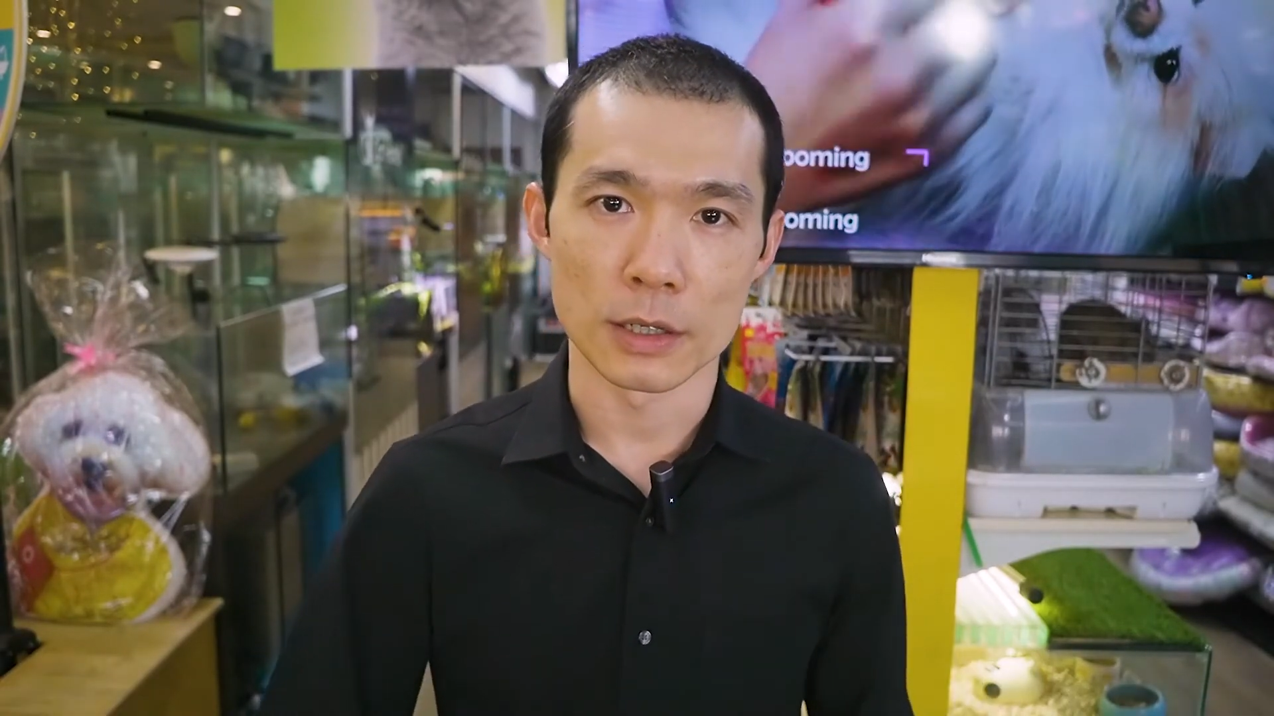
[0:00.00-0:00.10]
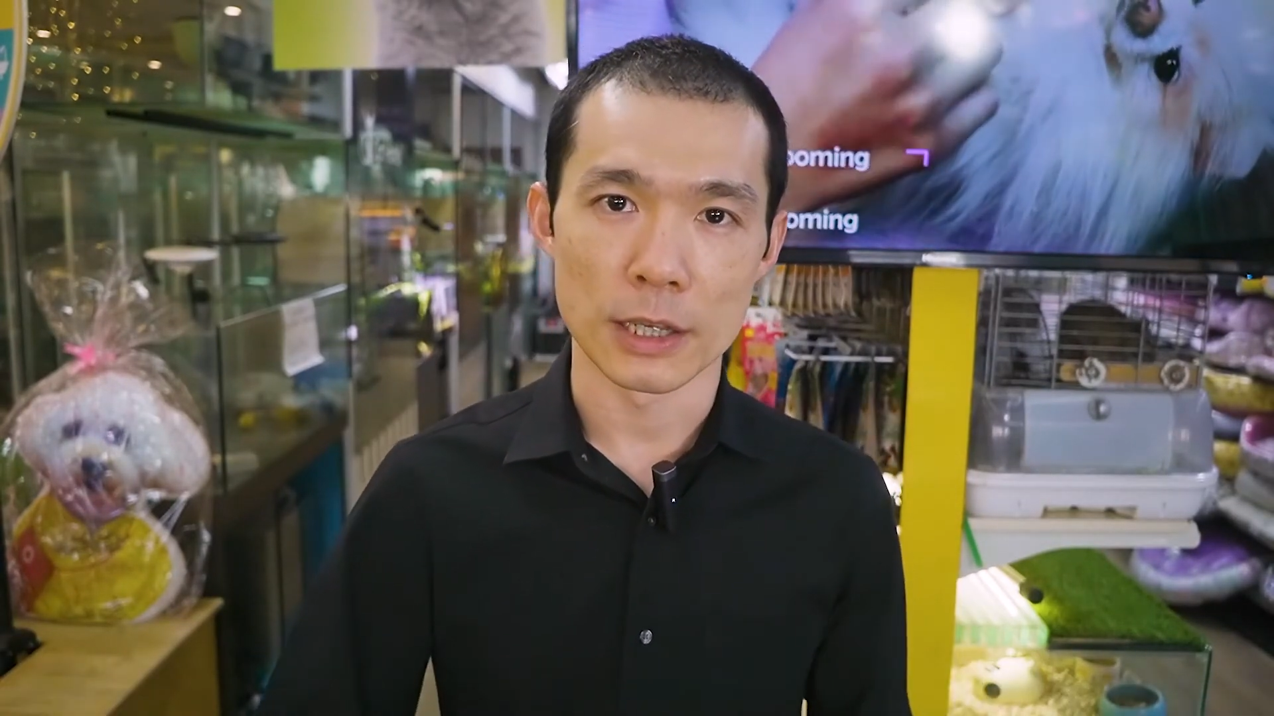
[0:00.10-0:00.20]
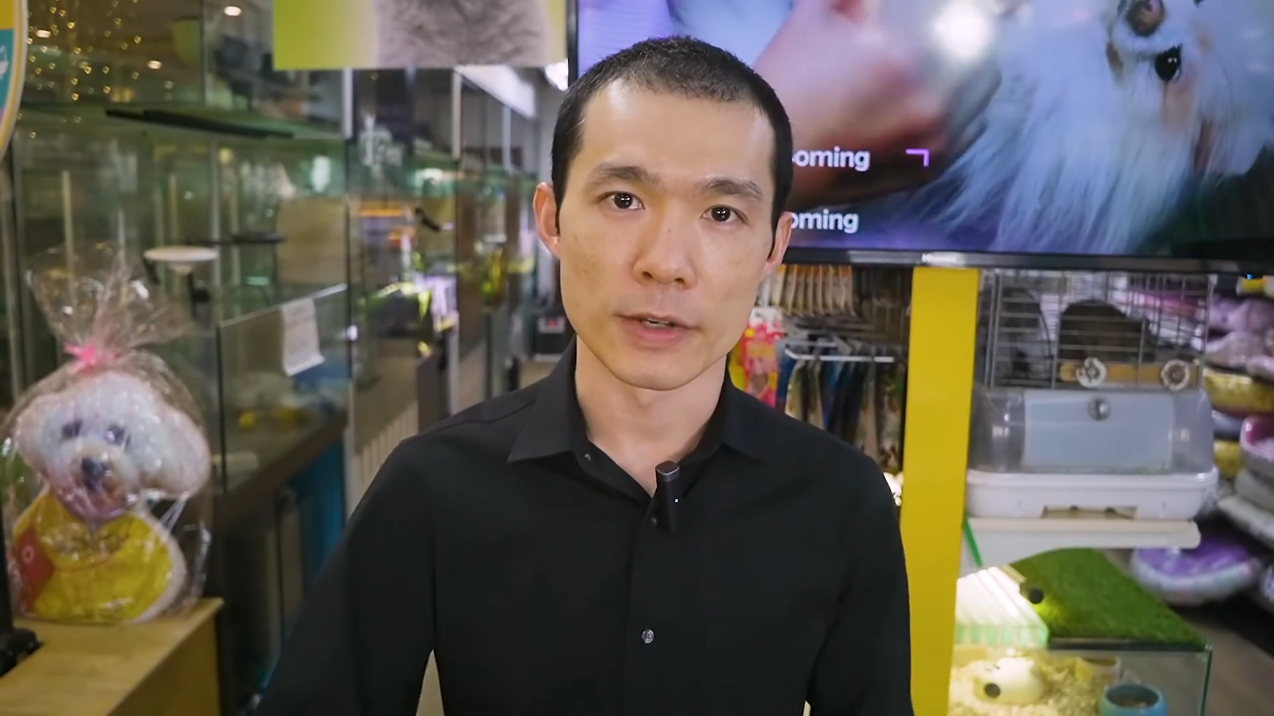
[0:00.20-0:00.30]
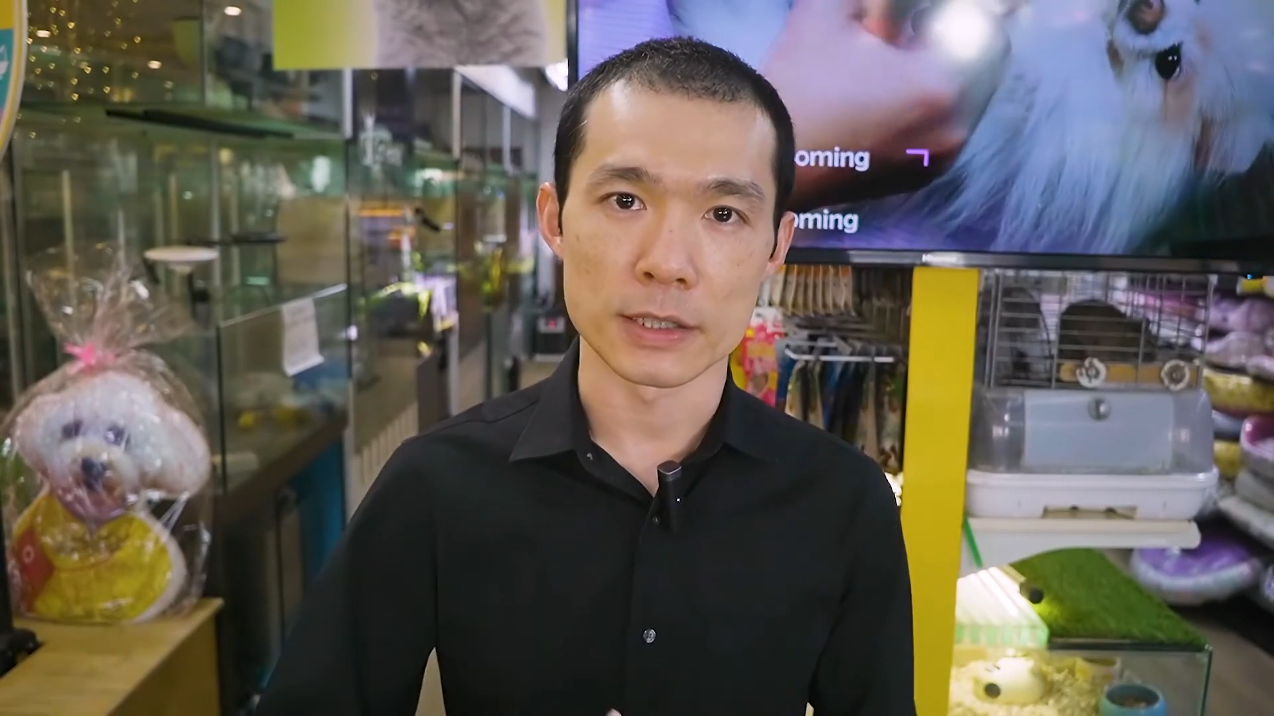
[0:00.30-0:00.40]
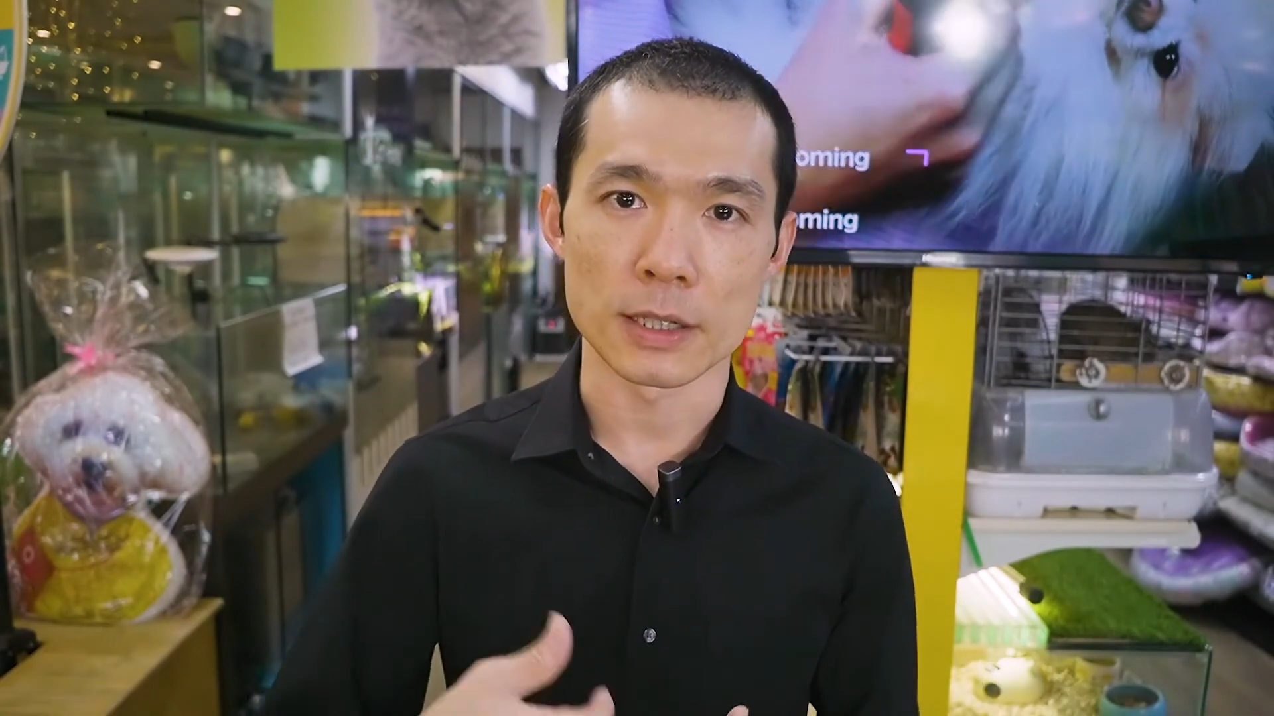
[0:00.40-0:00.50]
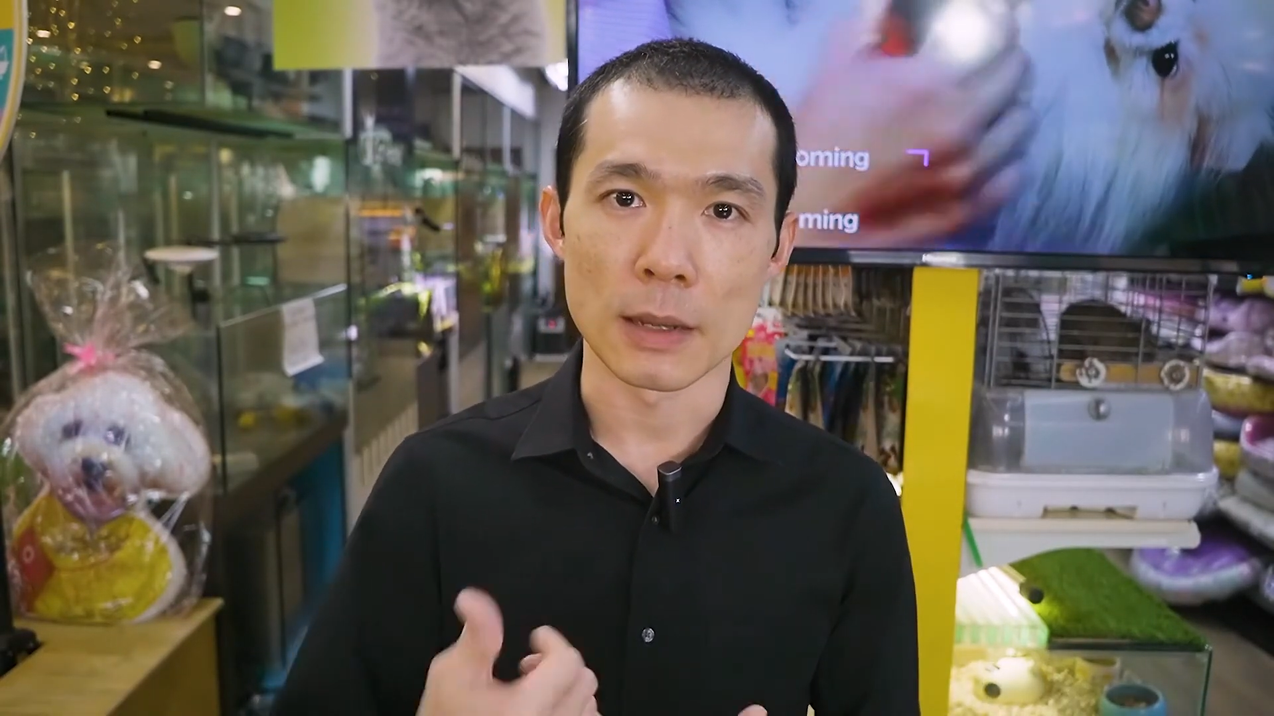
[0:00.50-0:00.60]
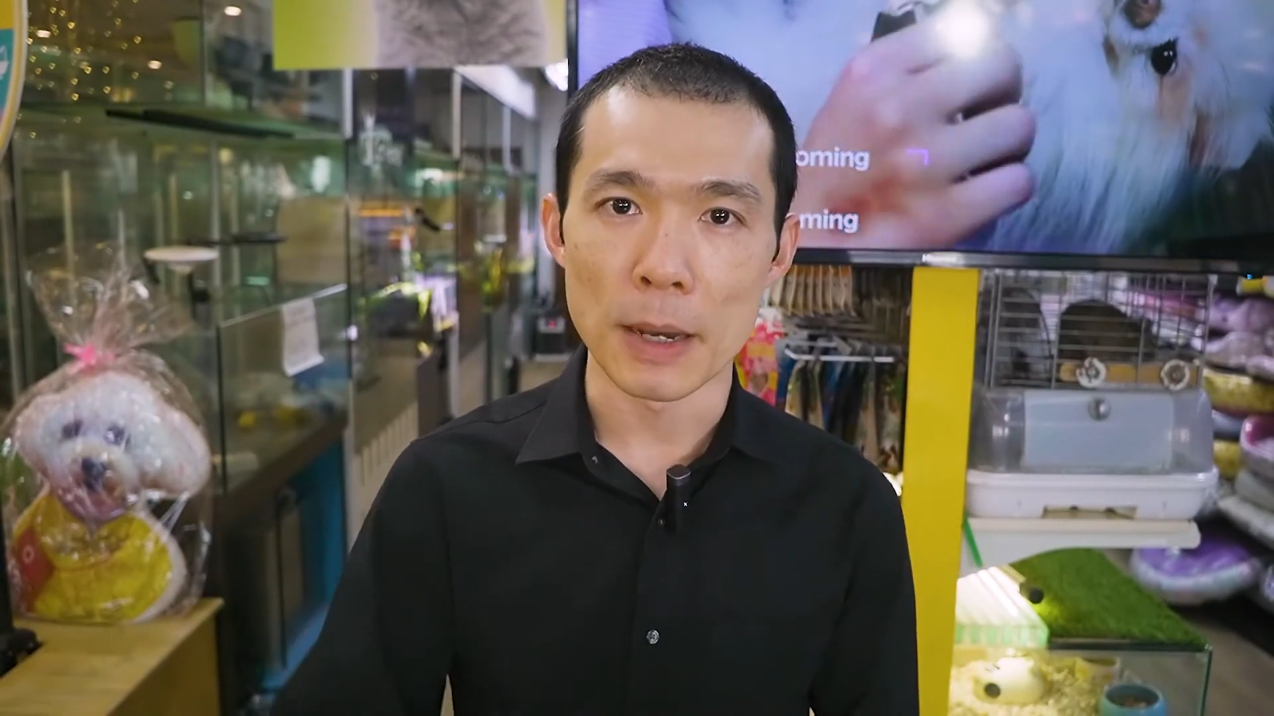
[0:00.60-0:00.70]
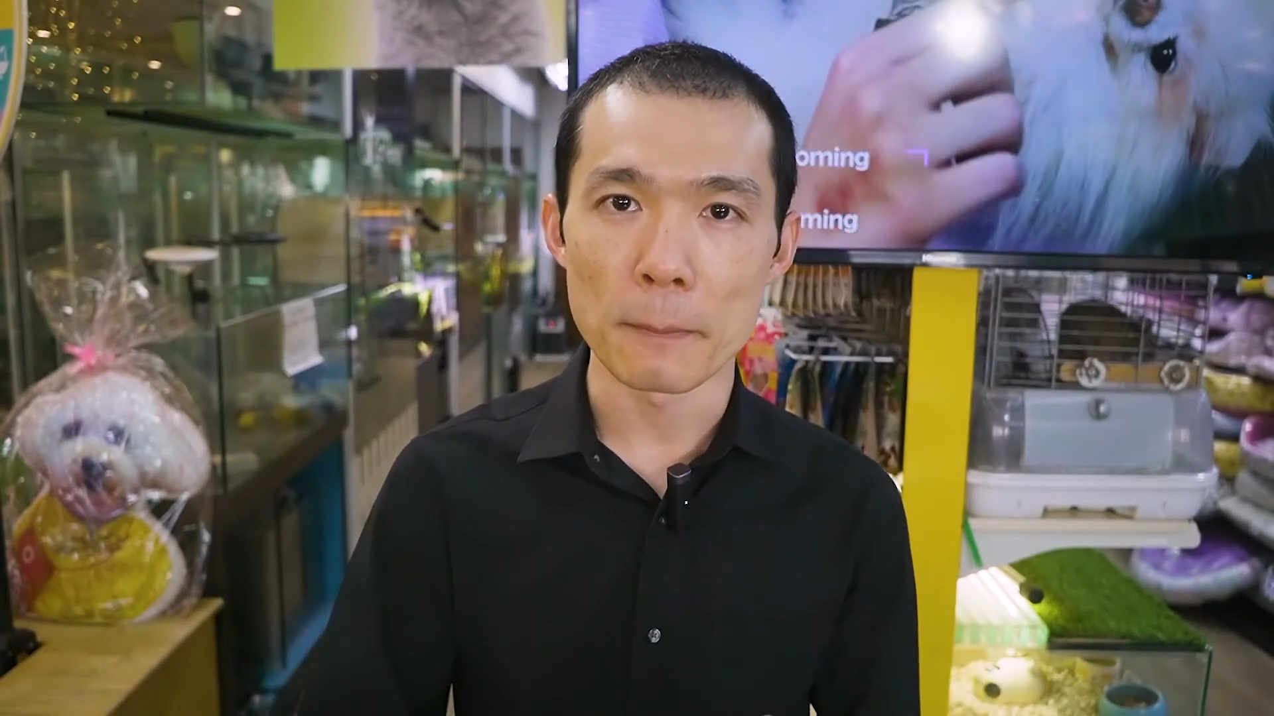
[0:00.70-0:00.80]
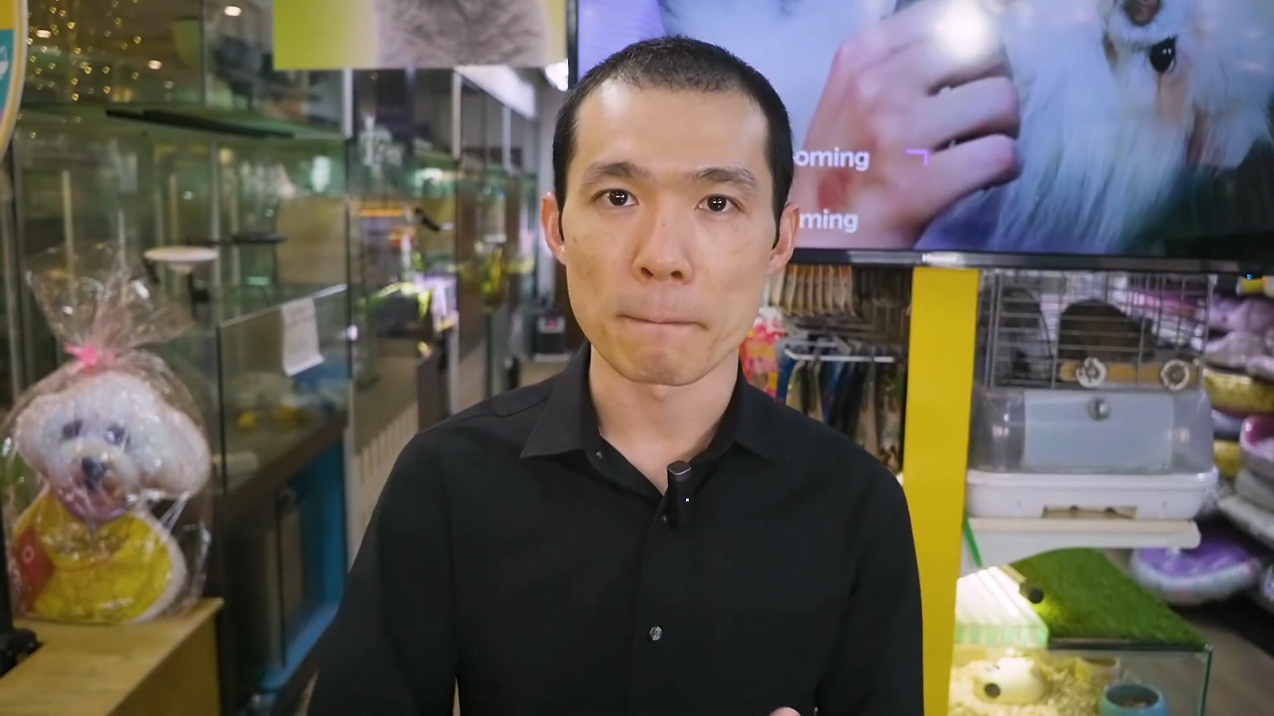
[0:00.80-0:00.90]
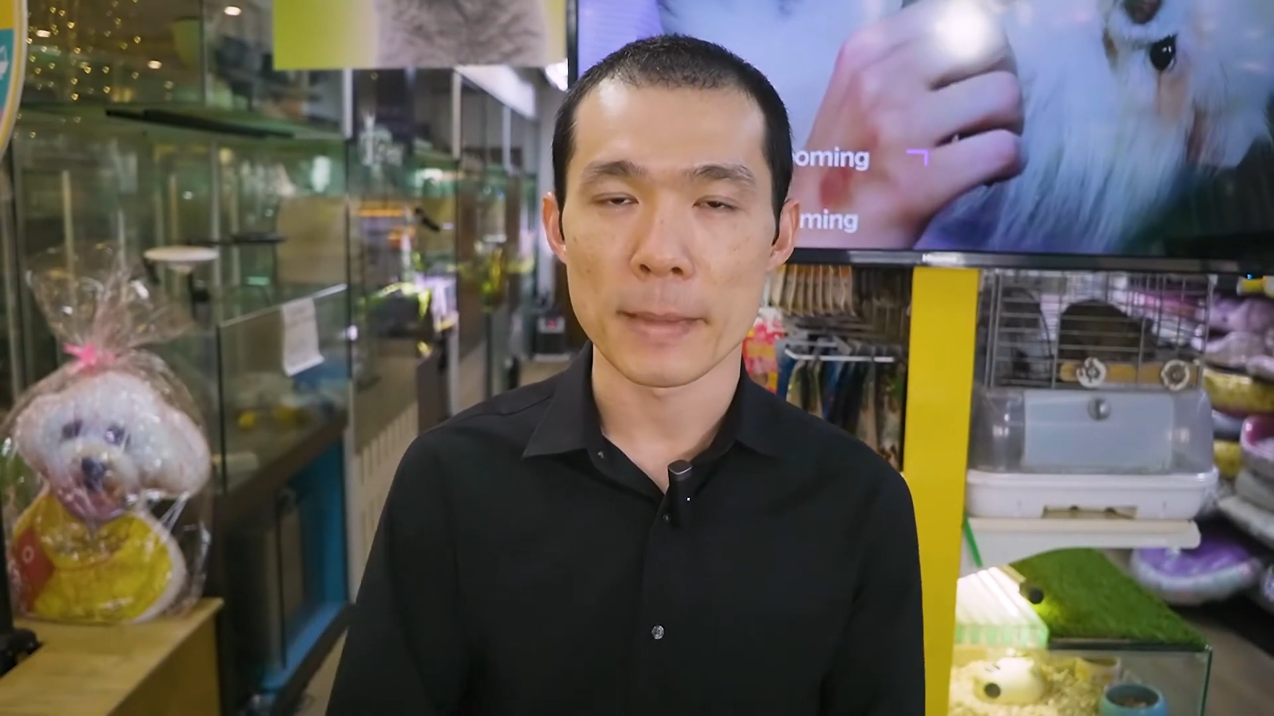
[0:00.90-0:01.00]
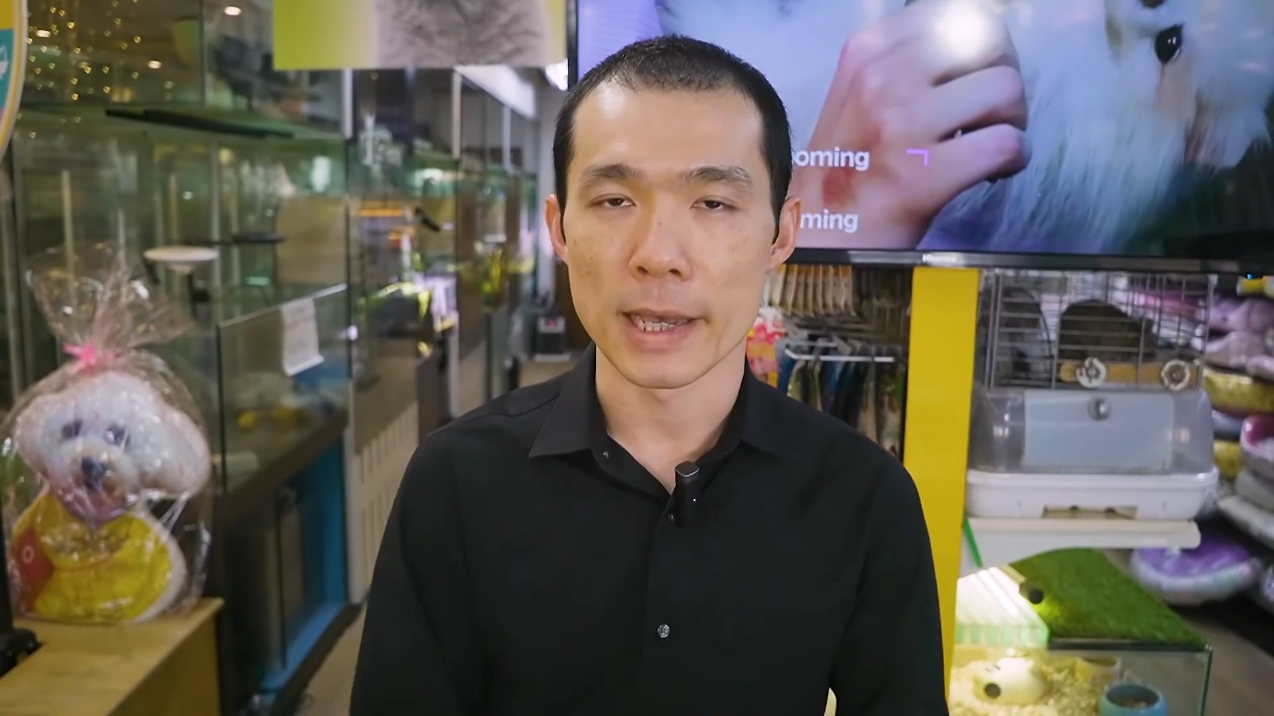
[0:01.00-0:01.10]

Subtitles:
give us a thumb up